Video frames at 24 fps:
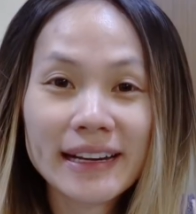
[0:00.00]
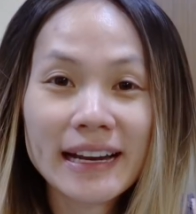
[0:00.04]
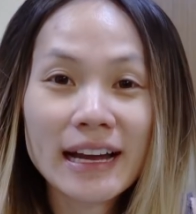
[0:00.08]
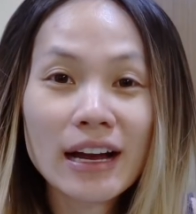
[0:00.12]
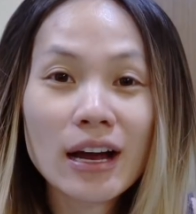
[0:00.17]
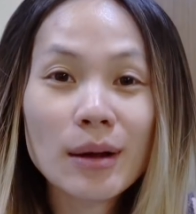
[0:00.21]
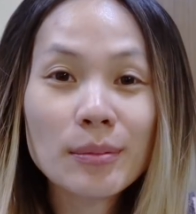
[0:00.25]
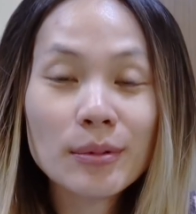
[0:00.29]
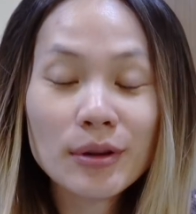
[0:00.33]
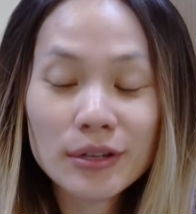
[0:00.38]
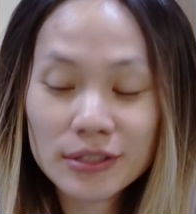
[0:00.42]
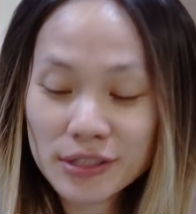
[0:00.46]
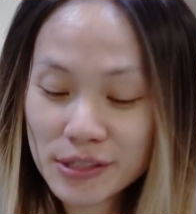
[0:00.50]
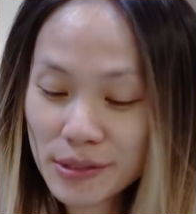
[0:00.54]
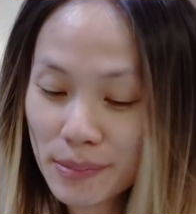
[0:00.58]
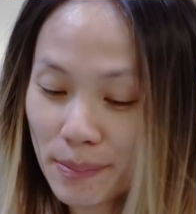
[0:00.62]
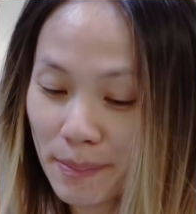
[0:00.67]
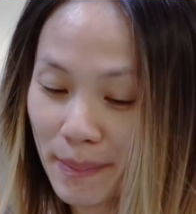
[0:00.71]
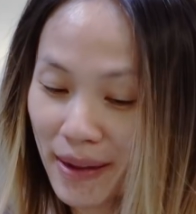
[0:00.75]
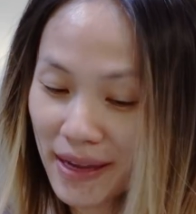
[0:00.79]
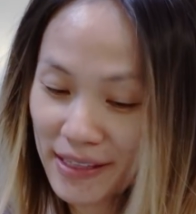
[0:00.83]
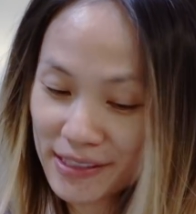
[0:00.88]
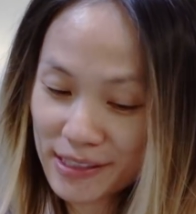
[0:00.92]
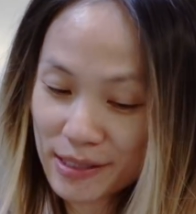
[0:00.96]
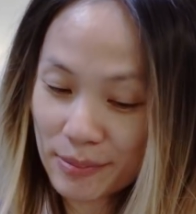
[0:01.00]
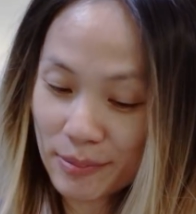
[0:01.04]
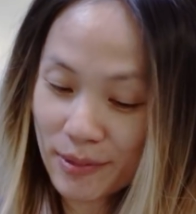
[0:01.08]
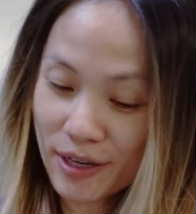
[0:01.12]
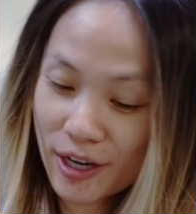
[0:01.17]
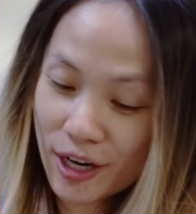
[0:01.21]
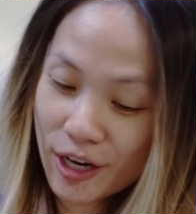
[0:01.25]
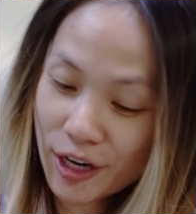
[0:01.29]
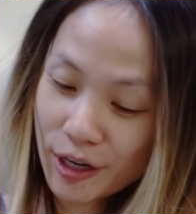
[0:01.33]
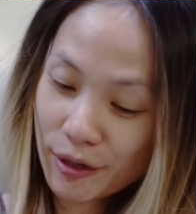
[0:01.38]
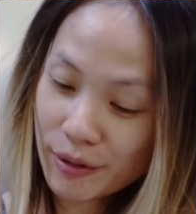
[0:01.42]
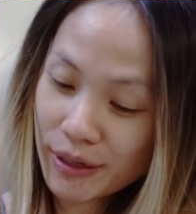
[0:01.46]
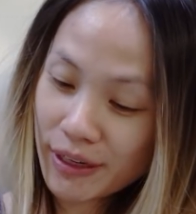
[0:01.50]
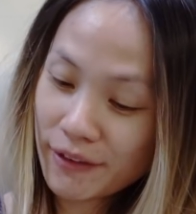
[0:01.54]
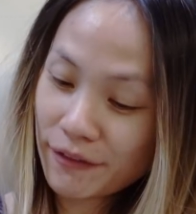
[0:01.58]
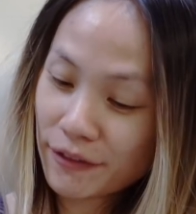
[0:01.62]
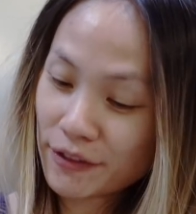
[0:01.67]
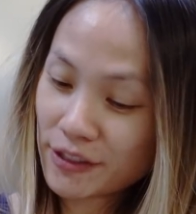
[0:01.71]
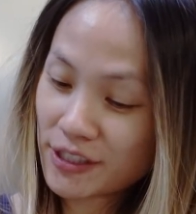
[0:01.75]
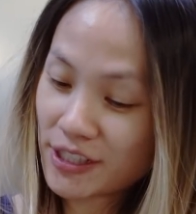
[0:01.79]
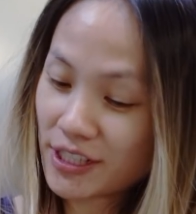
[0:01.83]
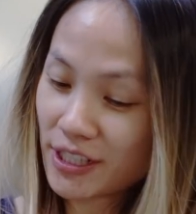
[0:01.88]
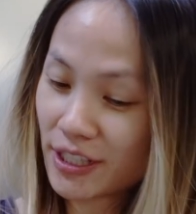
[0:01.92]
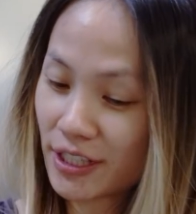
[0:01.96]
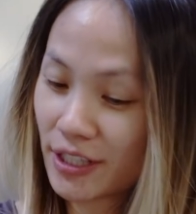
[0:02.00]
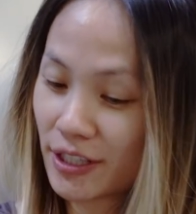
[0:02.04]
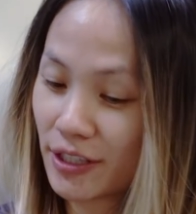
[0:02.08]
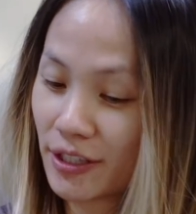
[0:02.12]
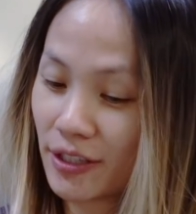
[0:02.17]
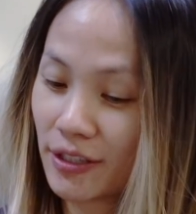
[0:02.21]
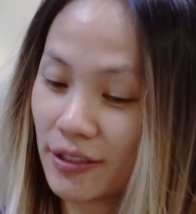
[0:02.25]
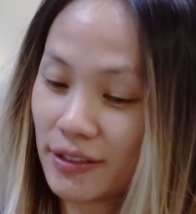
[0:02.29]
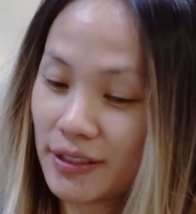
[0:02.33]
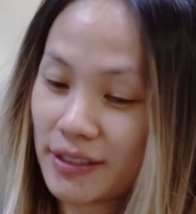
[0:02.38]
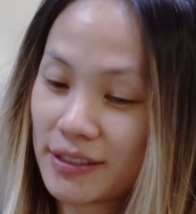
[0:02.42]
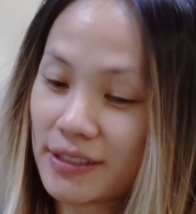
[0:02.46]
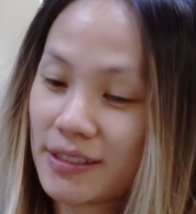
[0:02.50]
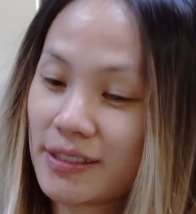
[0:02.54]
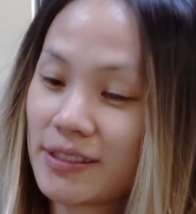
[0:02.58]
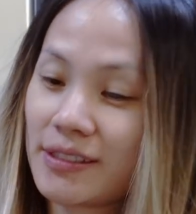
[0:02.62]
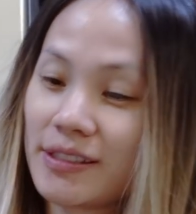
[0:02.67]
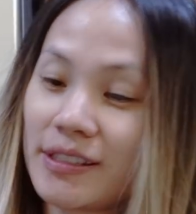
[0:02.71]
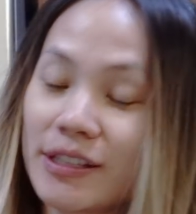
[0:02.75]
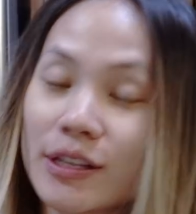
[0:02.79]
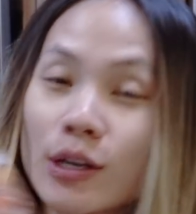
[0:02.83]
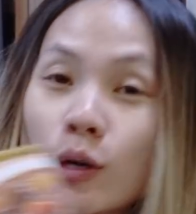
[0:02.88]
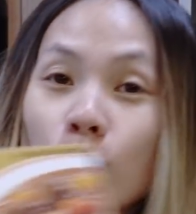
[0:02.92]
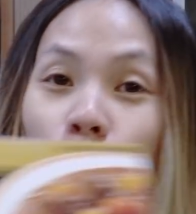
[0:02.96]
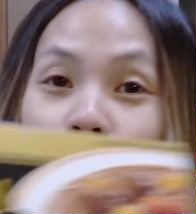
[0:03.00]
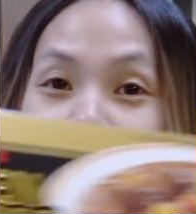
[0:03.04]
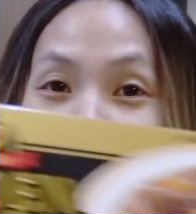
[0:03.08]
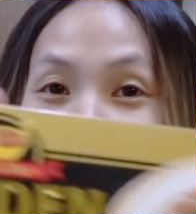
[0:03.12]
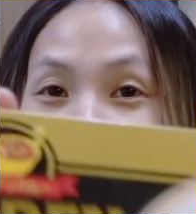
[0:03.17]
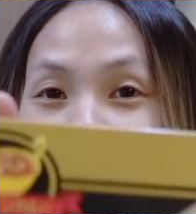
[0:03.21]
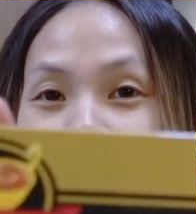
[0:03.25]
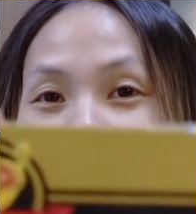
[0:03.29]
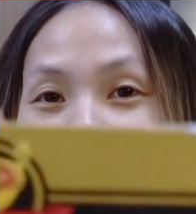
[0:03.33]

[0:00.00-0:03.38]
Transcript: now I'm going to make some curry for dinner. This is the golden